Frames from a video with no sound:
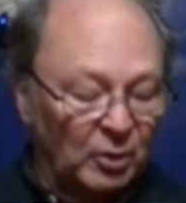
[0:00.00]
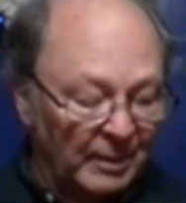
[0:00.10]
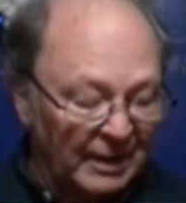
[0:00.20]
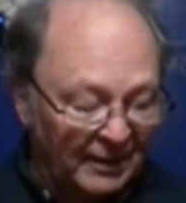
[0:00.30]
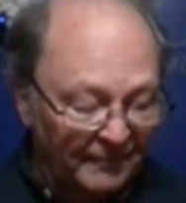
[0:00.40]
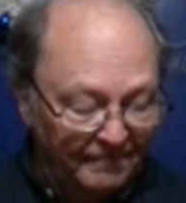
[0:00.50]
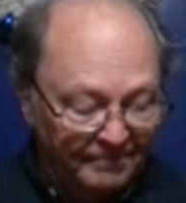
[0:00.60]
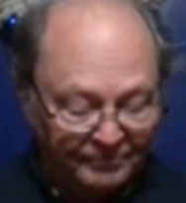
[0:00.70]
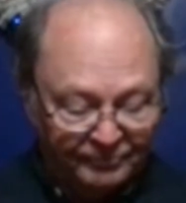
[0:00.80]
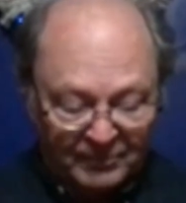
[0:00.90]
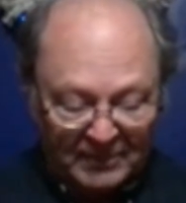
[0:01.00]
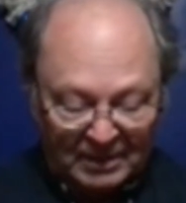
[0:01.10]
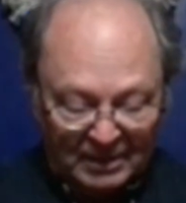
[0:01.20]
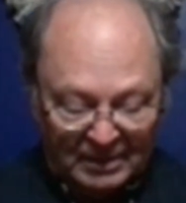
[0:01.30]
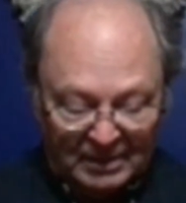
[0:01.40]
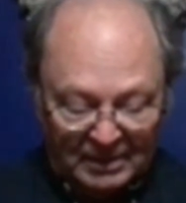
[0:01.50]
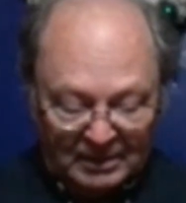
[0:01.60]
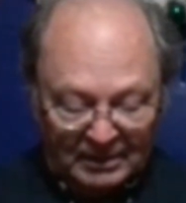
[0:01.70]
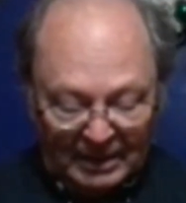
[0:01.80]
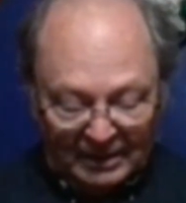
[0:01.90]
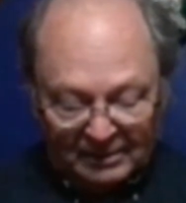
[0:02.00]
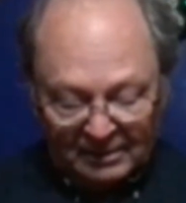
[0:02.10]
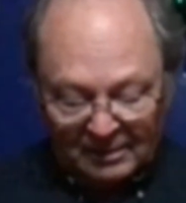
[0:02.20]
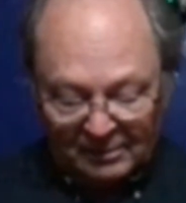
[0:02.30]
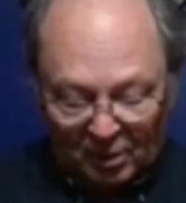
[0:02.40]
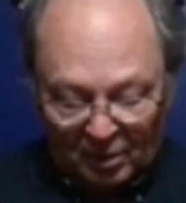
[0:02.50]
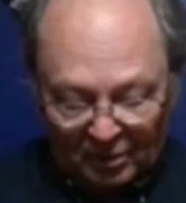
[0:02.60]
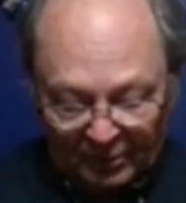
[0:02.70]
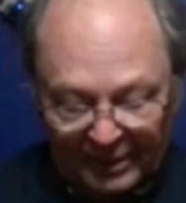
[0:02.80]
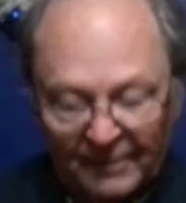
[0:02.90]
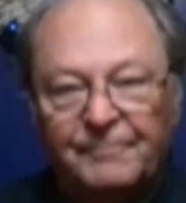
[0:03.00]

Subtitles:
Germany that is called